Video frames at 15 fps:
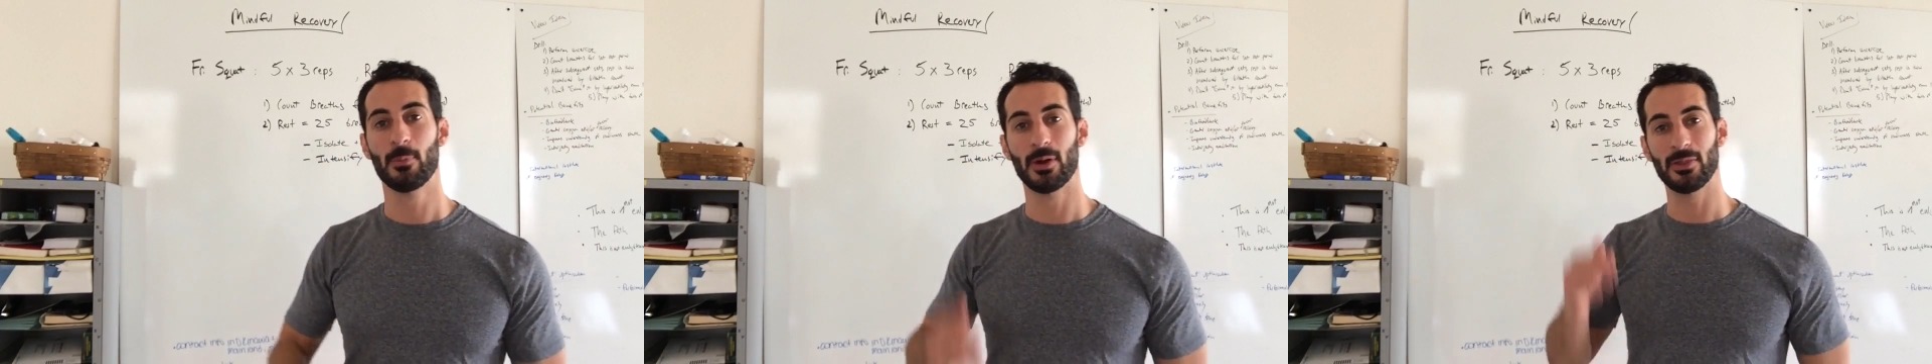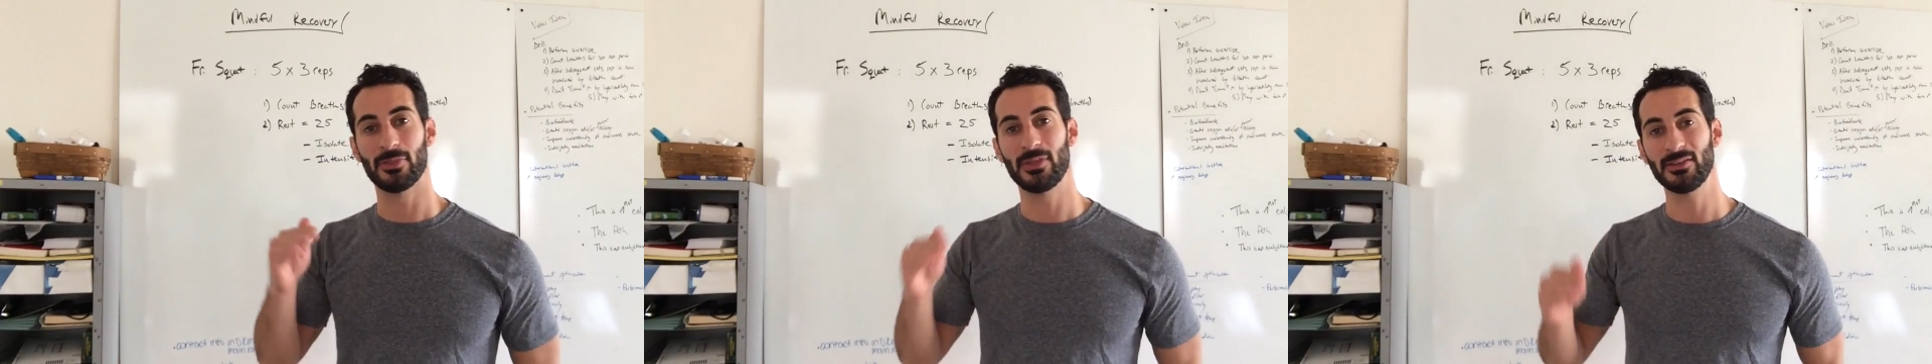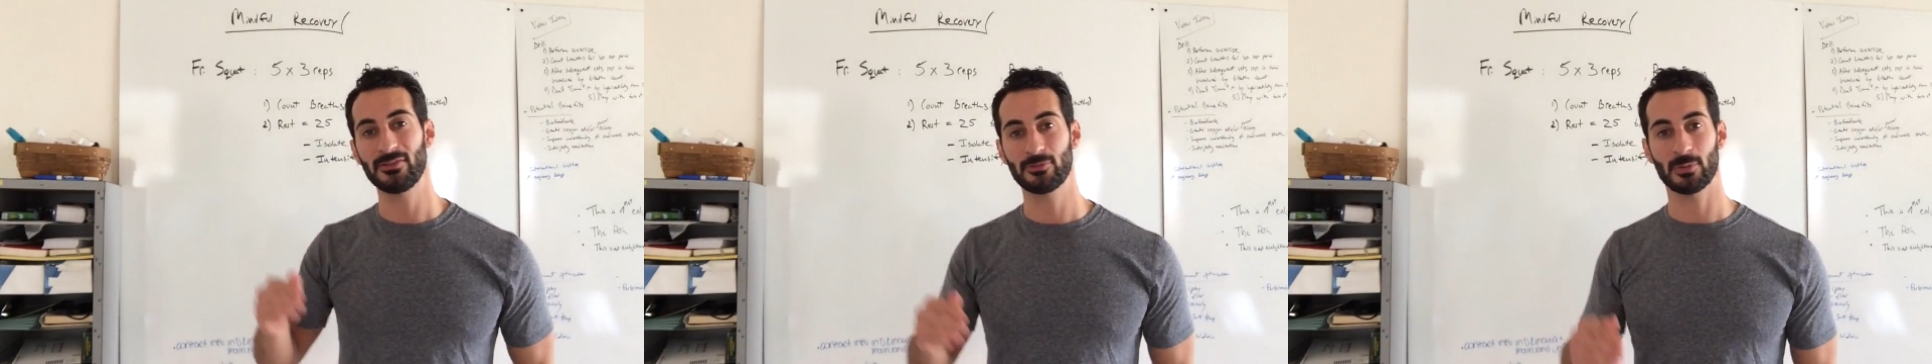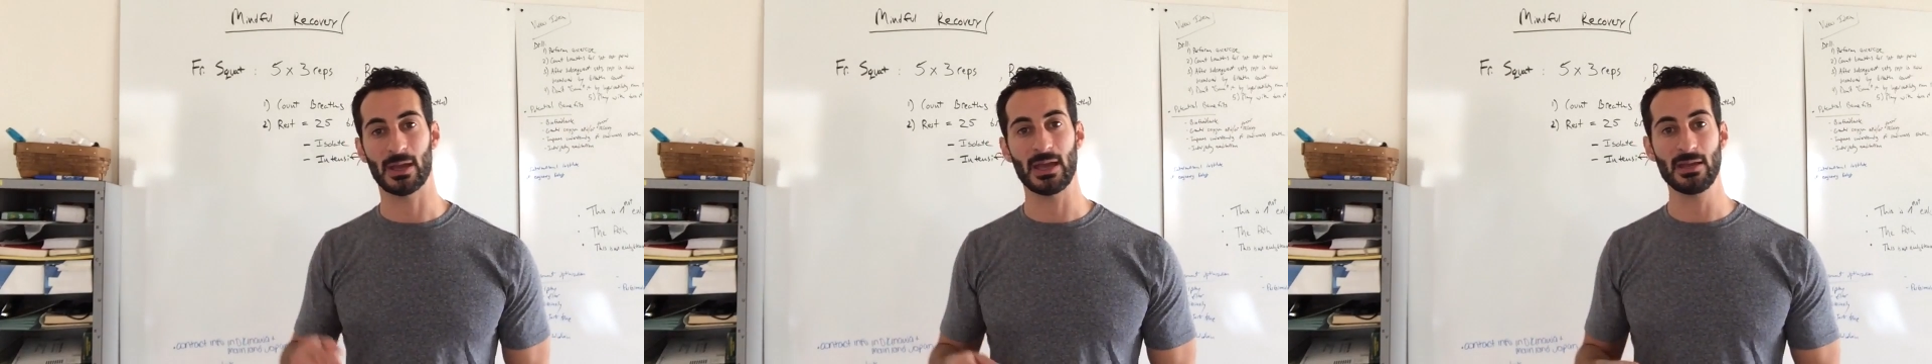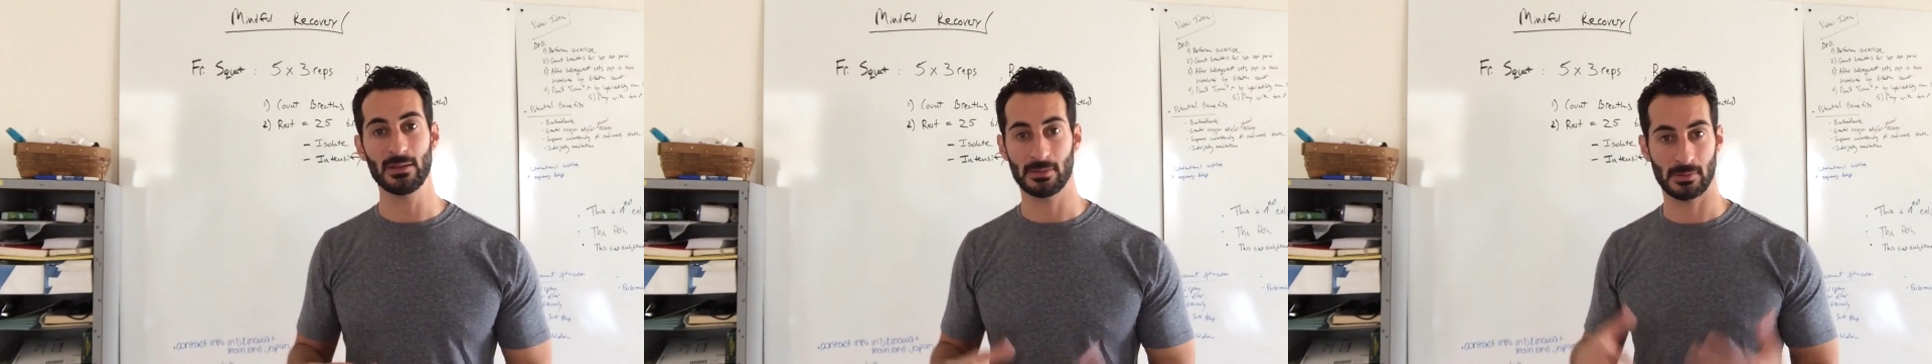But this
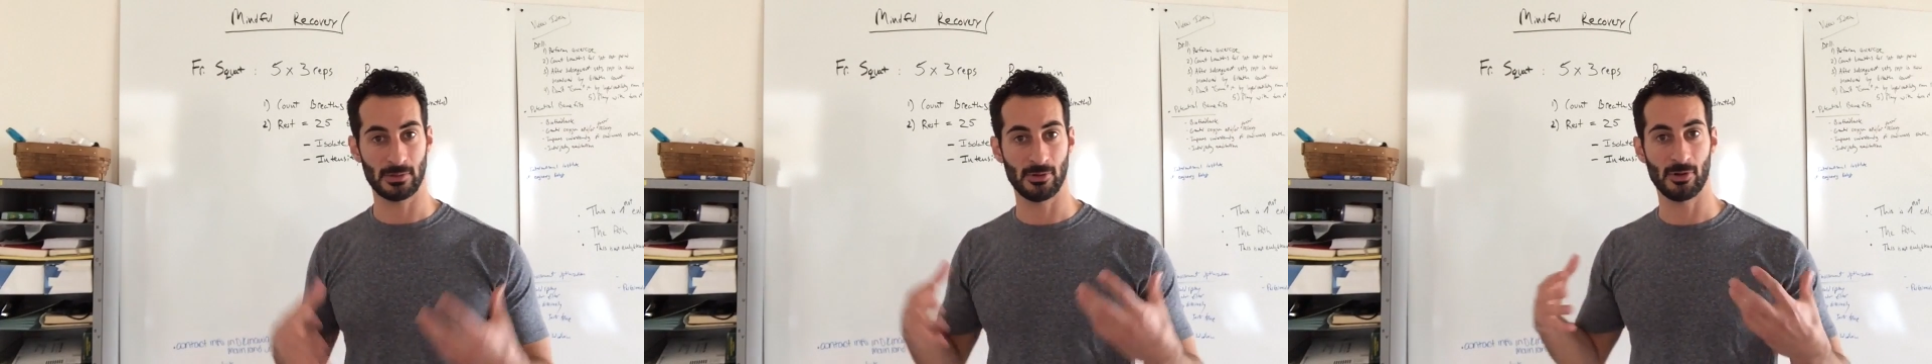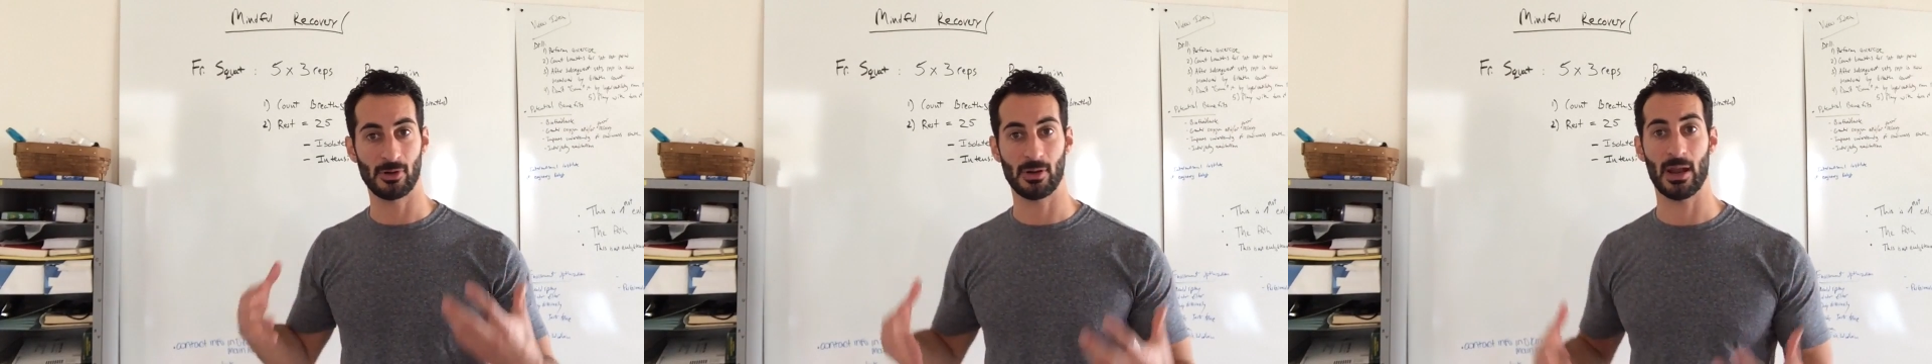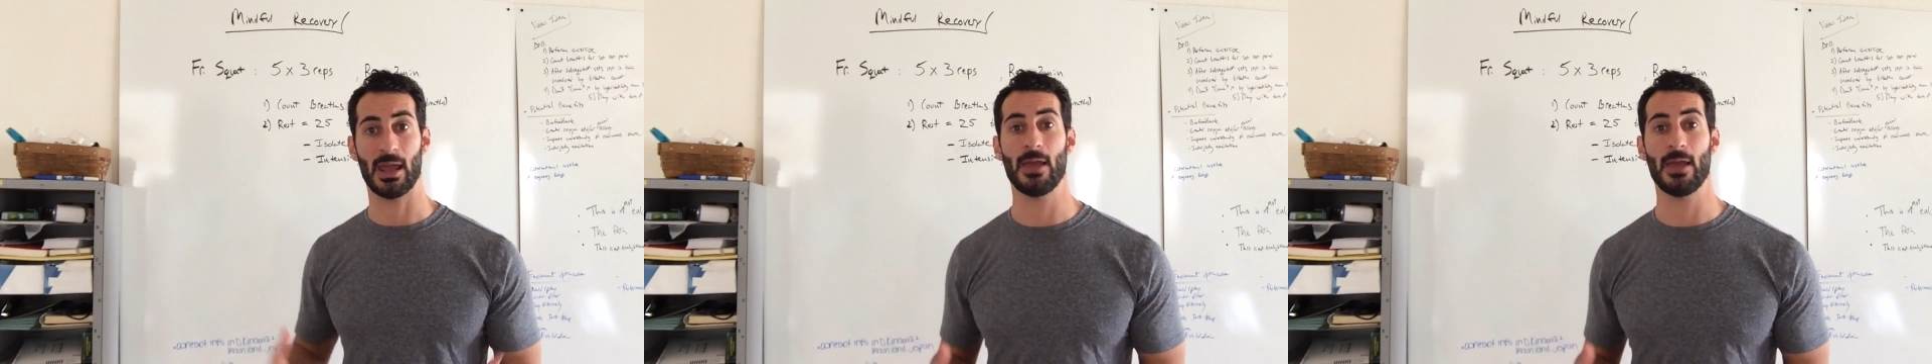way, you're